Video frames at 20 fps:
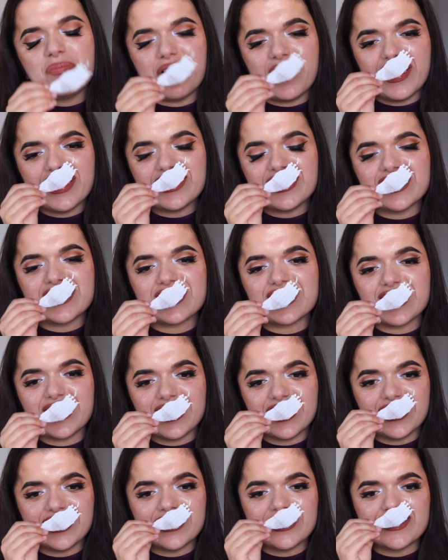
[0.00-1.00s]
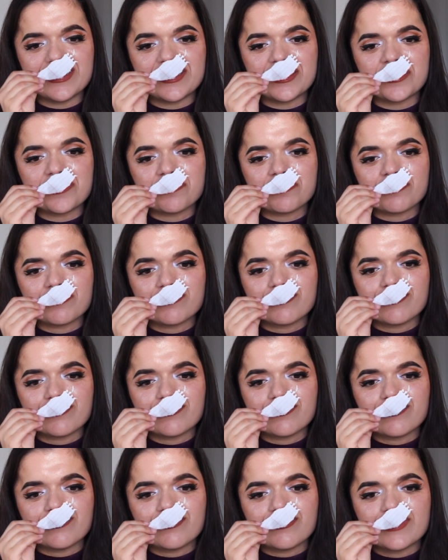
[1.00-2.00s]
But this is
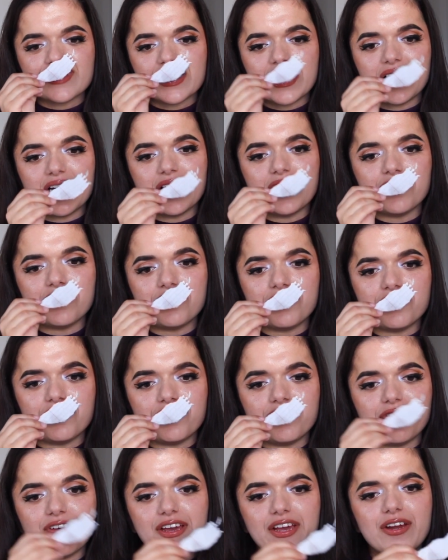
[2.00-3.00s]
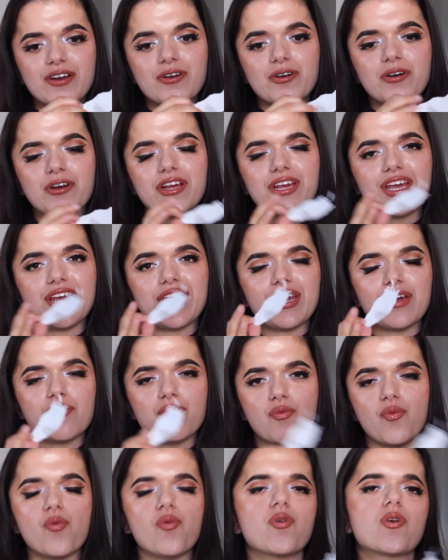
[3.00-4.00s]
a very
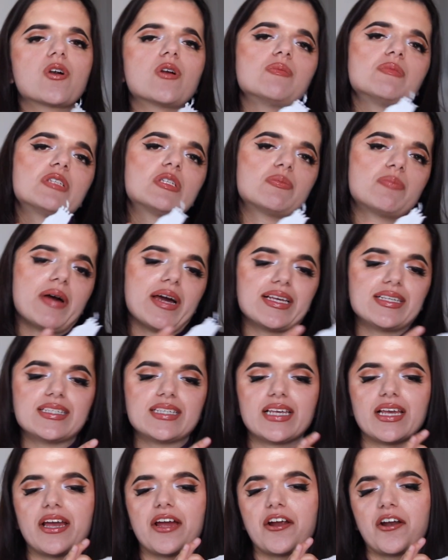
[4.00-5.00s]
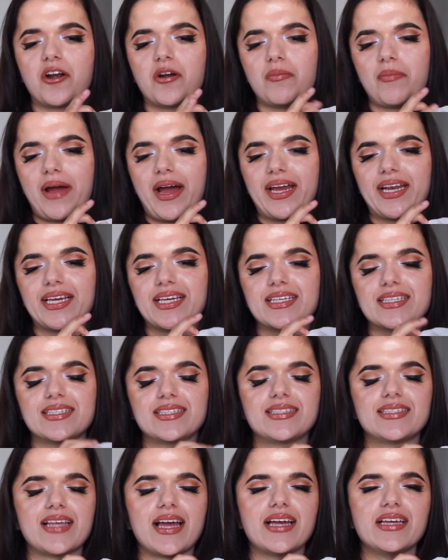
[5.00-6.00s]
warm, spicy, aromatic
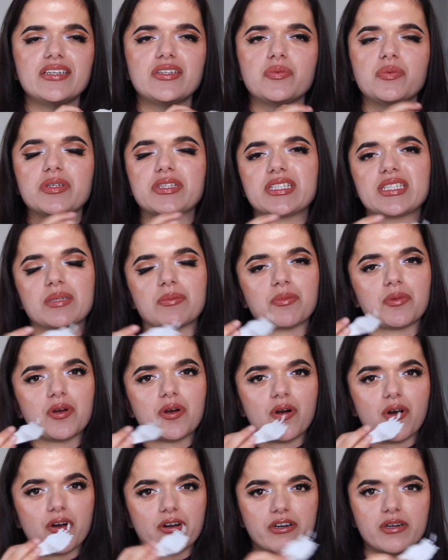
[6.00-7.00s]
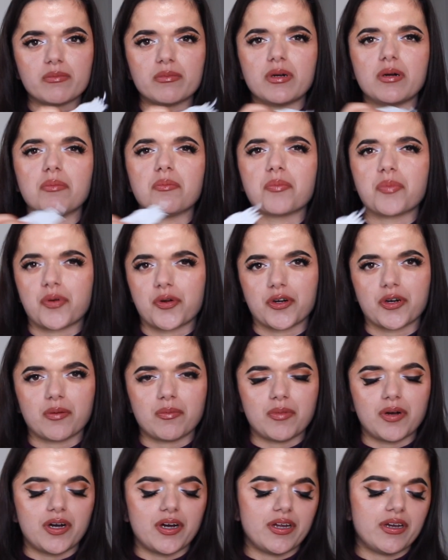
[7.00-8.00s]
scent with some cardamom,
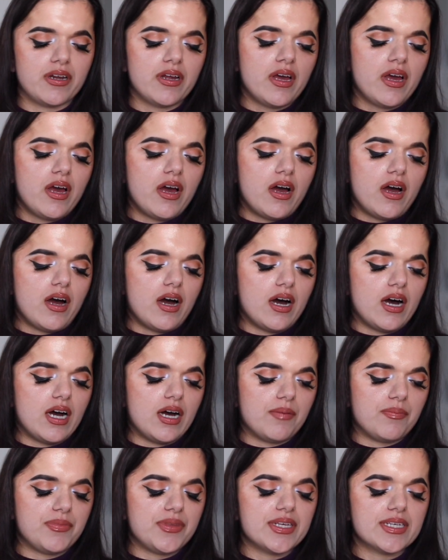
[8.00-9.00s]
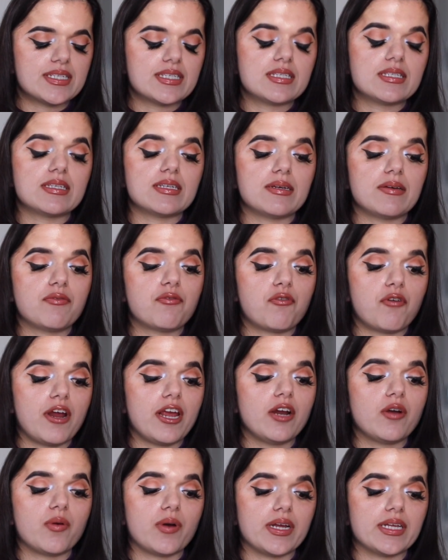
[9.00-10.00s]
bergamot. This
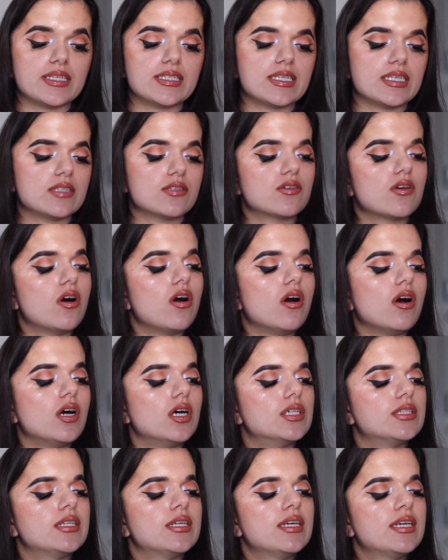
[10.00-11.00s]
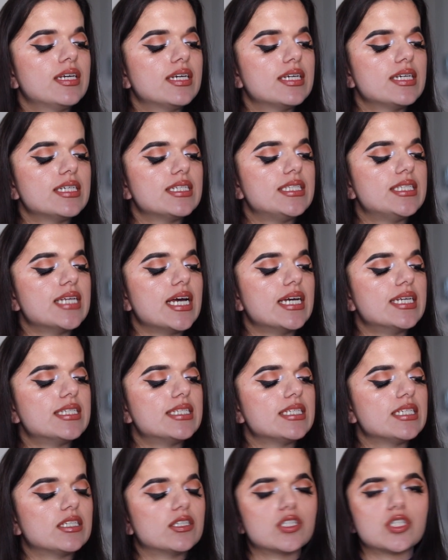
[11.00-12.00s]
fragrance is called
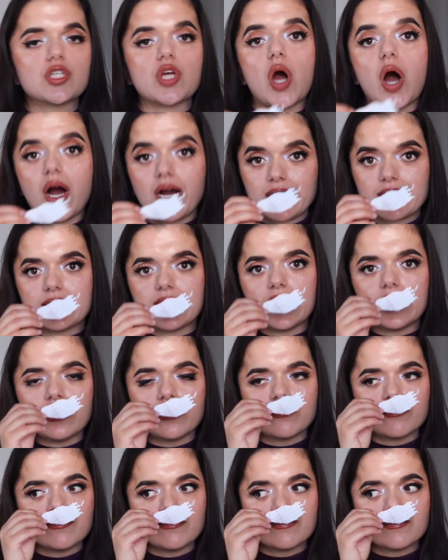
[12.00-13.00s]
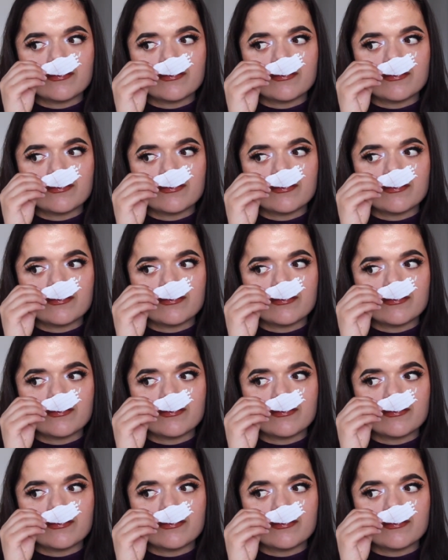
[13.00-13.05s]
Desir Toxic.